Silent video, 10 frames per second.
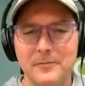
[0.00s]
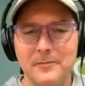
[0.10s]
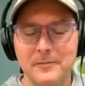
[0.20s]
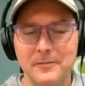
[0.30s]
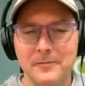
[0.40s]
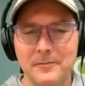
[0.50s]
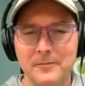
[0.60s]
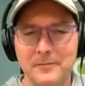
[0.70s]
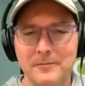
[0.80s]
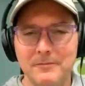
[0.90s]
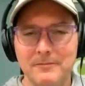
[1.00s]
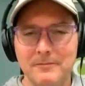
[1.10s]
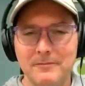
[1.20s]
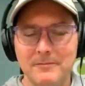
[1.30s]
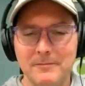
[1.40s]

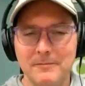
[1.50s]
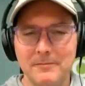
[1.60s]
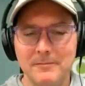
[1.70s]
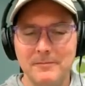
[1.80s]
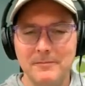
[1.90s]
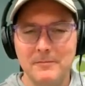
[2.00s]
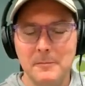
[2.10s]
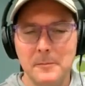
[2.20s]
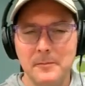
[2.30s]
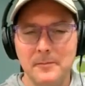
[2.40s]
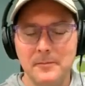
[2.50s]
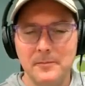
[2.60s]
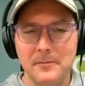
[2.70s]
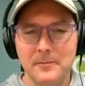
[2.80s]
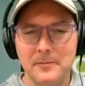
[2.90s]

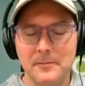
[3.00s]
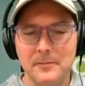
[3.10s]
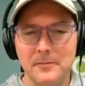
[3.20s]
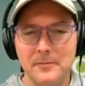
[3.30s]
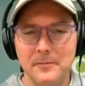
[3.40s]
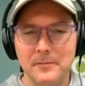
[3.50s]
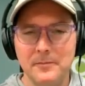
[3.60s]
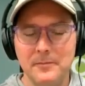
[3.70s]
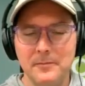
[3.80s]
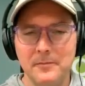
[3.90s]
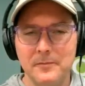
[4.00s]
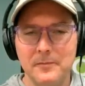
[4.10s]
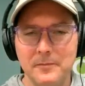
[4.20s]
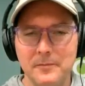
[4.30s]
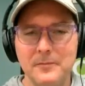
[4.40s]

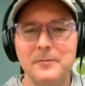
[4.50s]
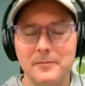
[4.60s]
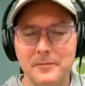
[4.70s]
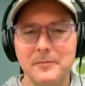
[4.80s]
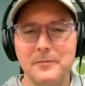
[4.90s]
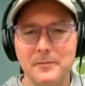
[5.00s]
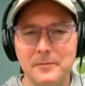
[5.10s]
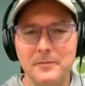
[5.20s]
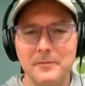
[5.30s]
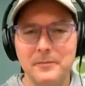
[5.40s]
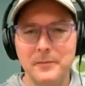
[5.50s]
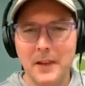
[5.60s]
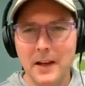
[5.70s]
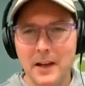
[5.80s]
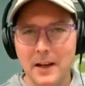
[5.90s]

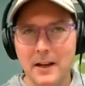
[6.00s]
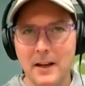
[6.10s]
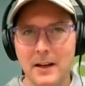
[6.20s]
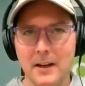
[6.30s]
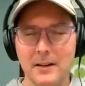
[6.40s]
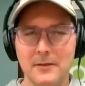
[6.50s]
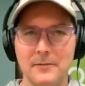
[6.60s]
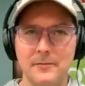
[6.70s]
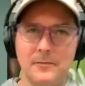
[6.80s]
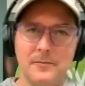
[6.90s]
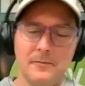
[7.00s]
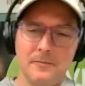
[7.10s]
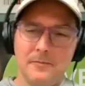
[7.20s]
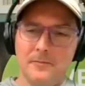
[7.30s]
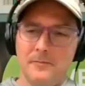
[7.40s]

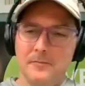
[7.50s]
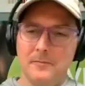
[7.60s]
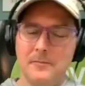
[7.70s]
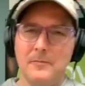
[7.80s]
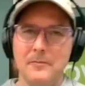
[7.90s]
(not speaking)